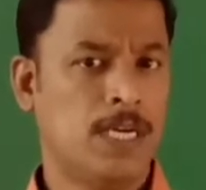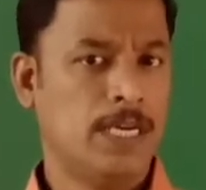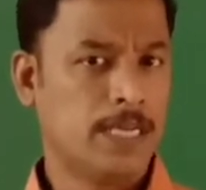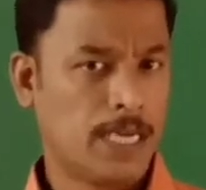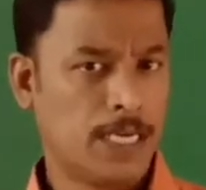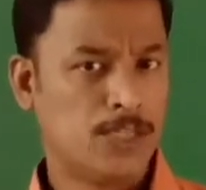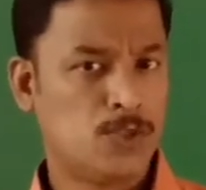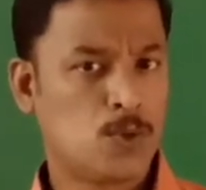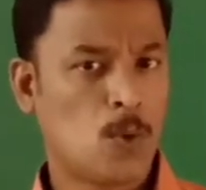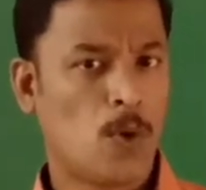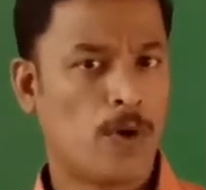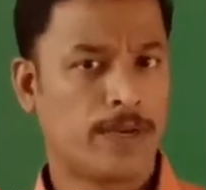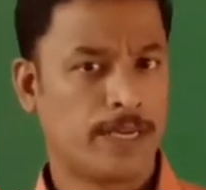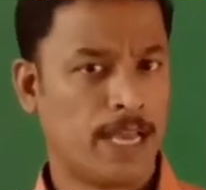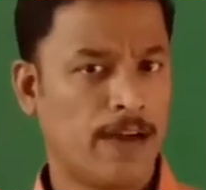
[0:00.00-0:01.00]

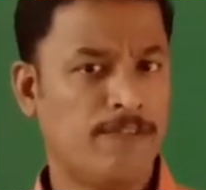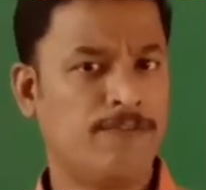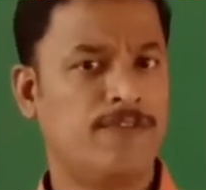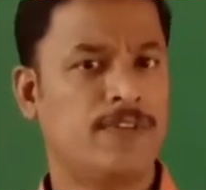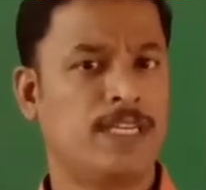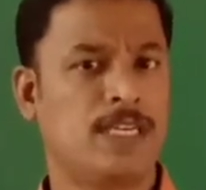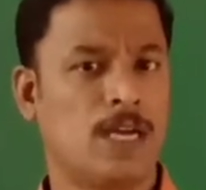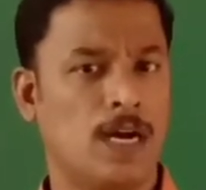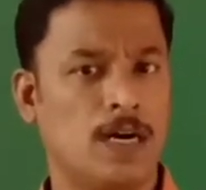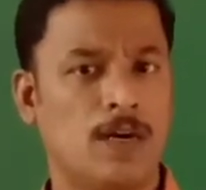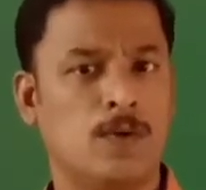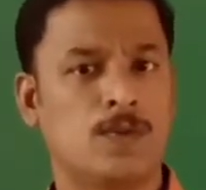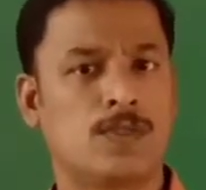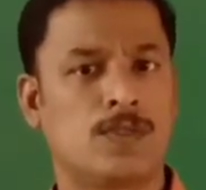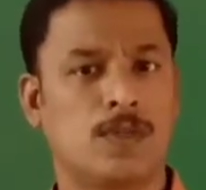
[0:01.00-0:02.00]
enjoy every
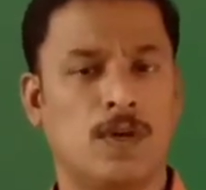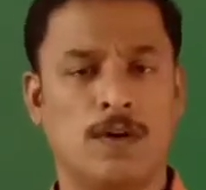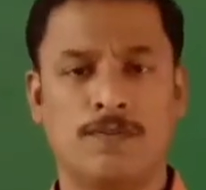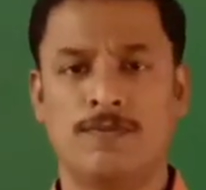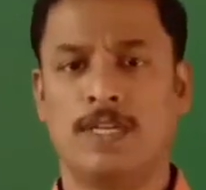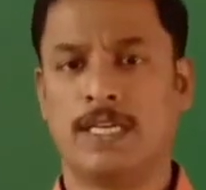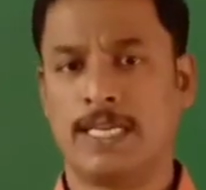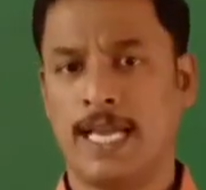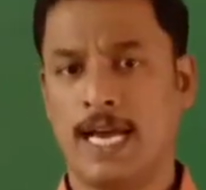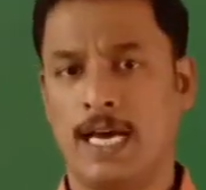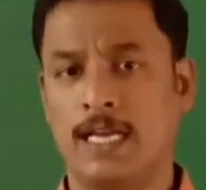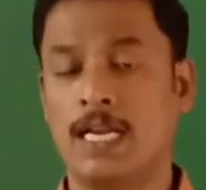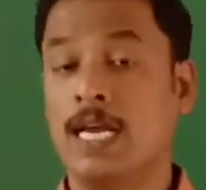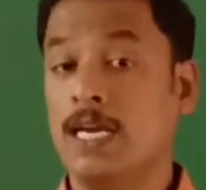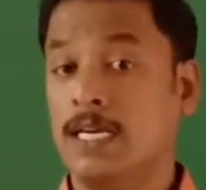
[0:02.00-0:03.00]
ounce of the
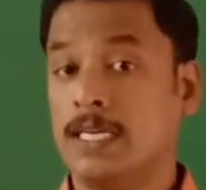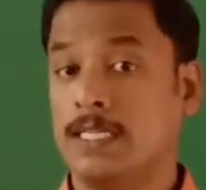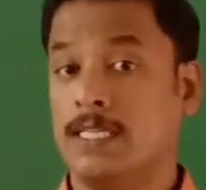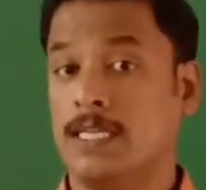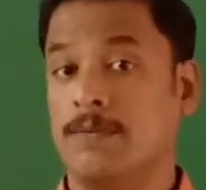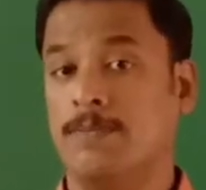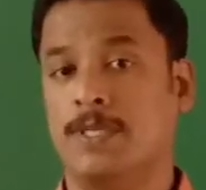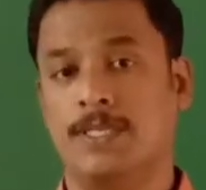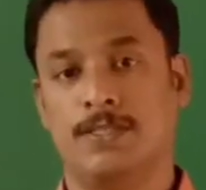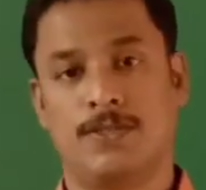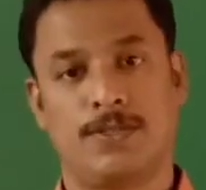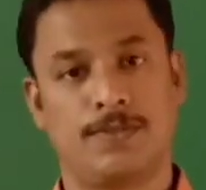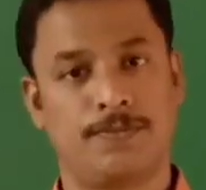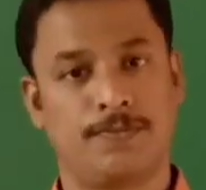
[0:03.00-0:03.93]
air they breathe.